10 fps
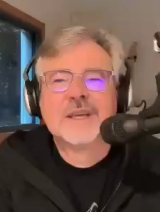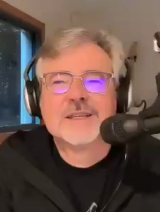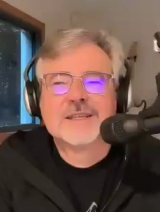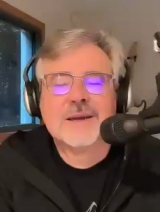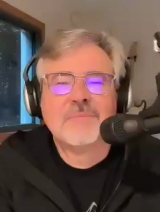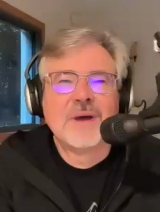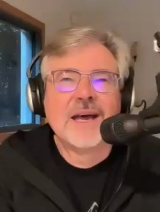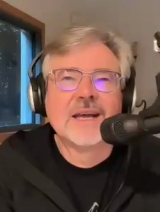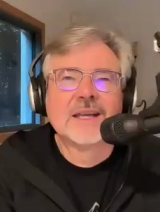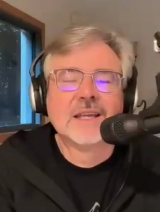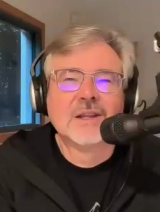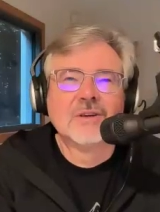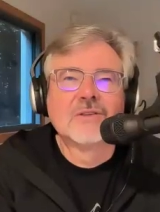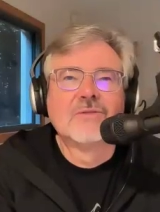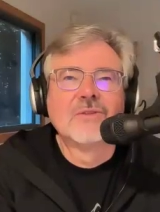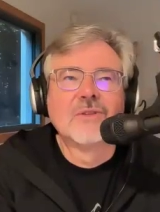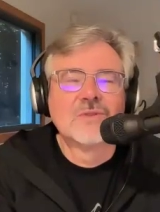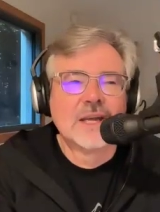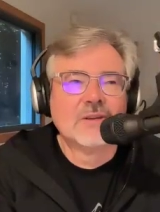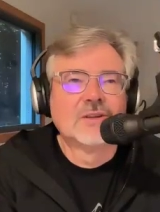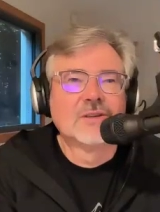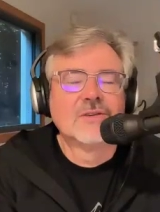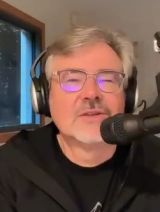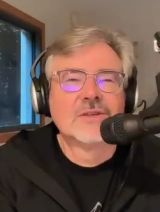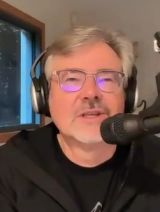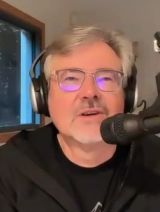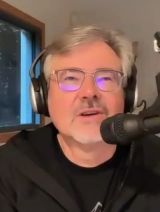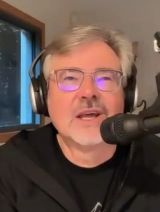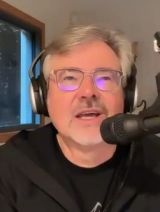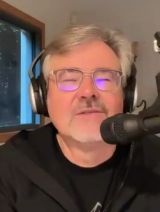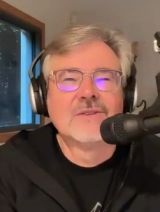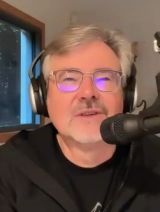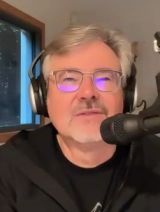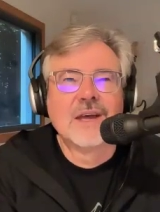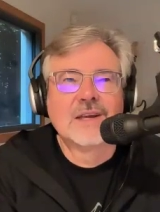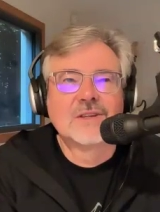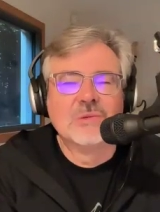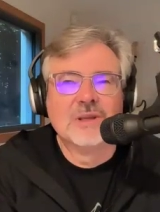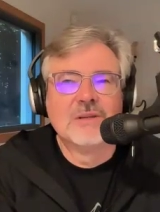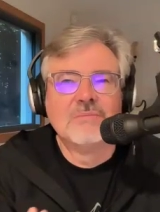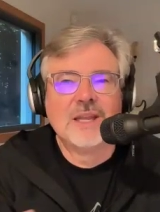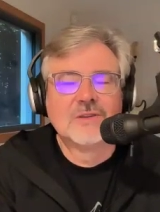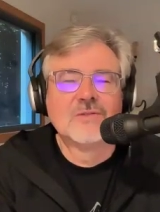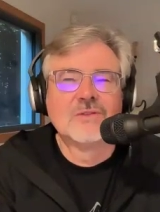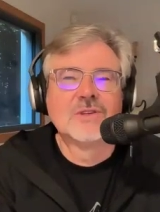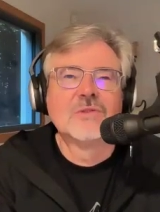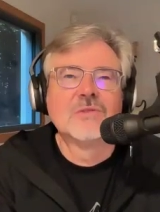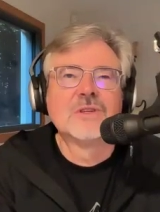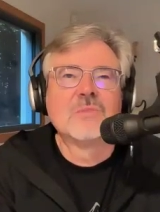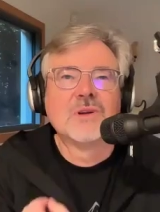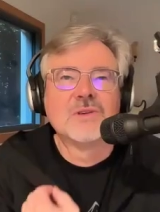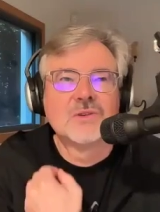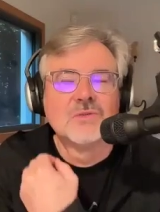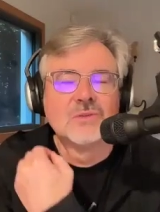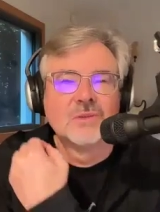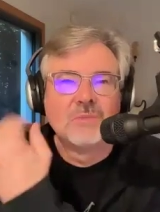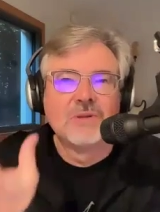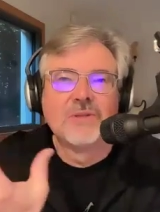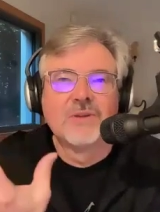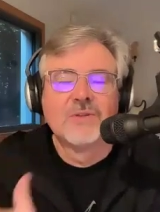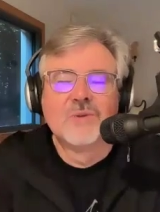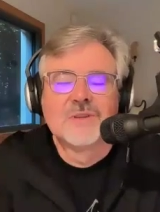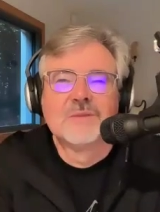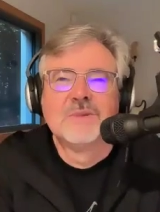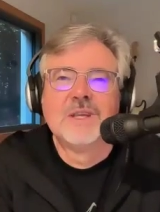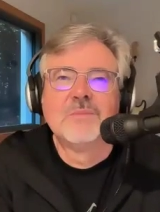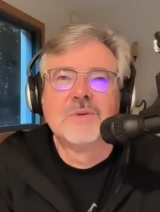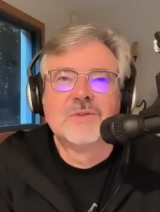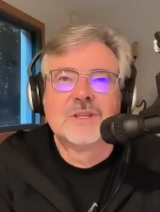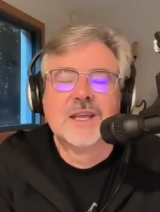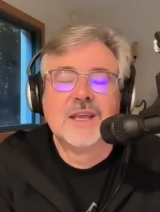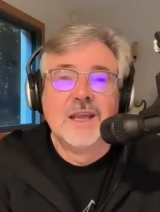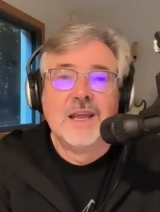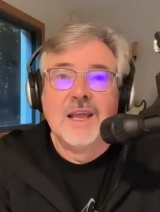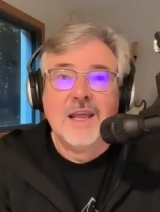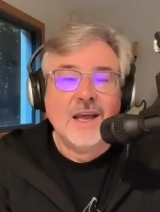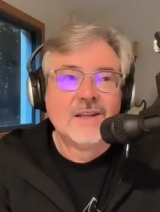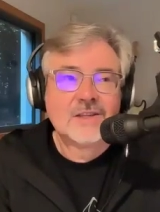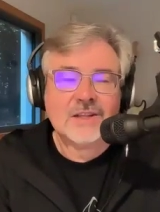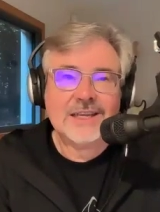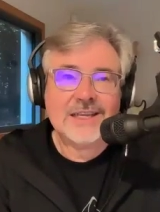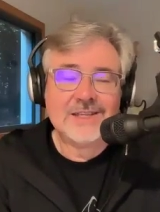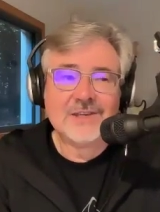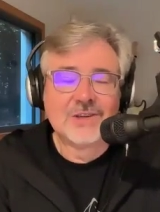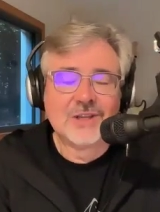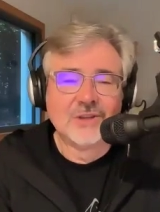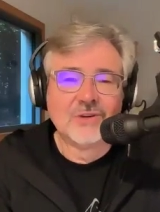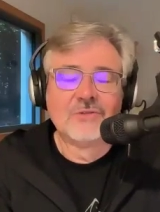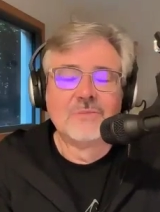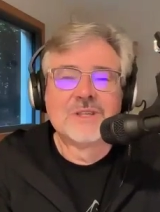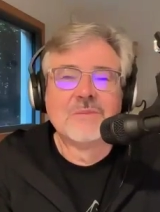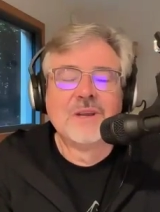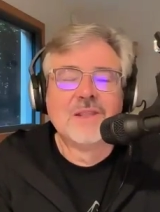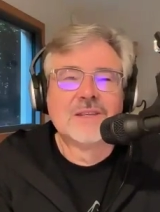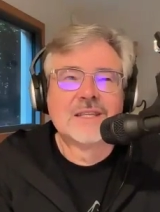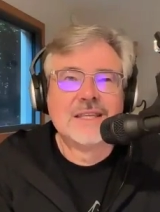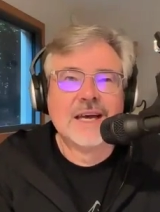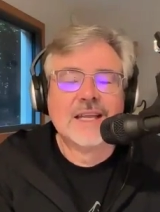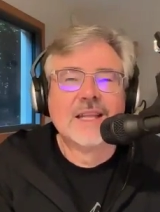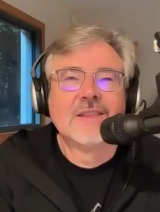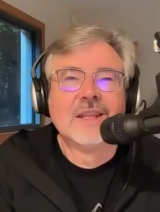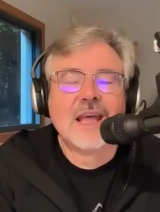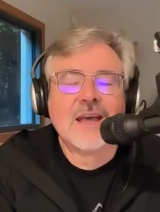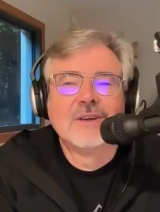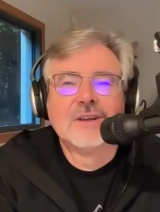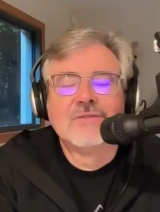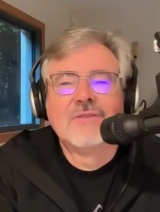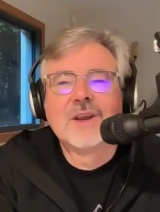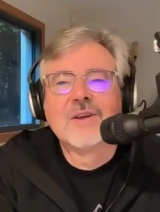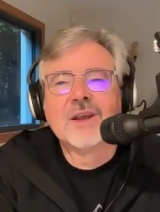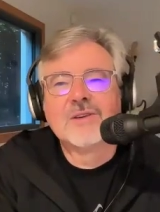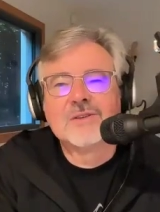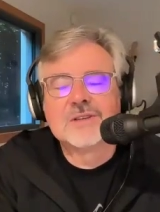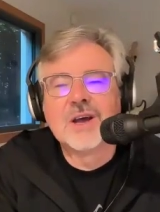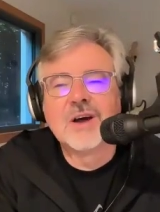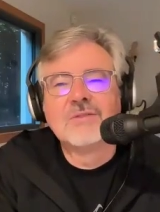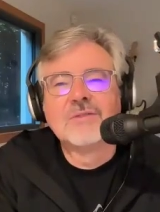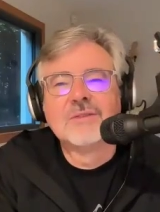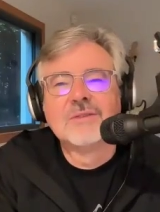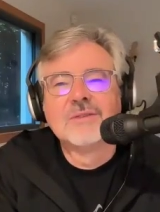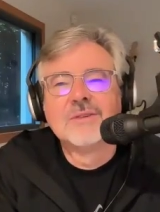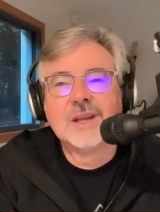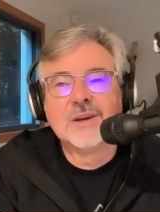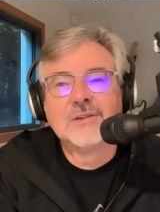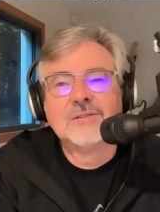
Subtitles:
of step back and look for those elders in our lives that have actually been mentors to us, but also are the people that are the wisdom keepers, and it's a lot easier to learn from somebody that's done it than having to figure it out yourself, you know?